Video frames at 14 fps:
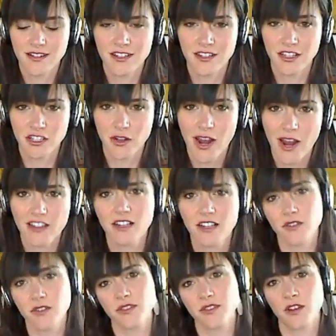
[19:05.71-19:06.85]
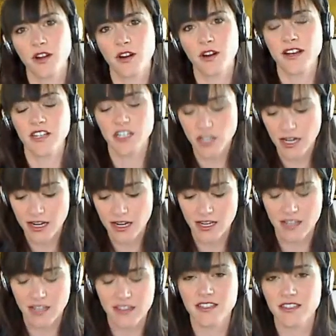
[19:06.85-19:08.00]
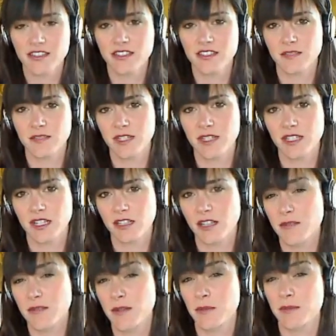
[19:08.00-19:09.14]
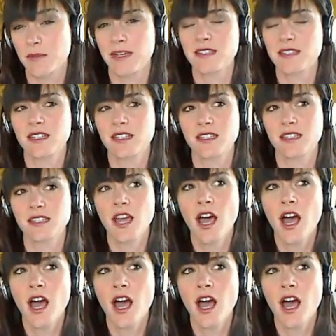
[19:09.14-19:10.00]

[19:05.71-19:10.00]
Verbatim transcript: that you had to go slow, and I, I think this is something that a lot of people miss because